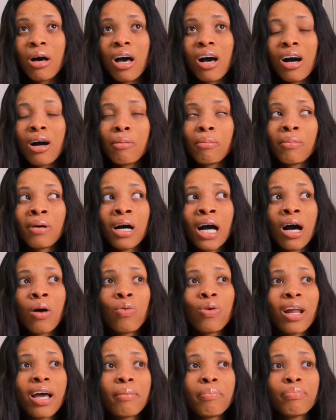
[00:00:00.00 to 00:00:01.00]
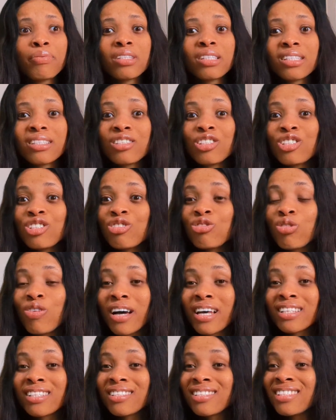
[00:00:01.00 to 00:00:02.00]
um, how will I put it,
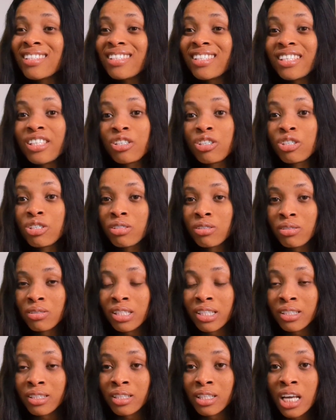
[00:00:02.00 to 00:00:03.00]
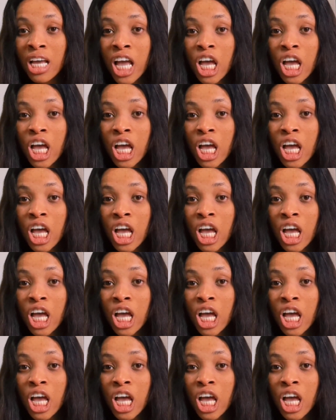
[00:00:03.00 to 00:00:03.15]
transitioning.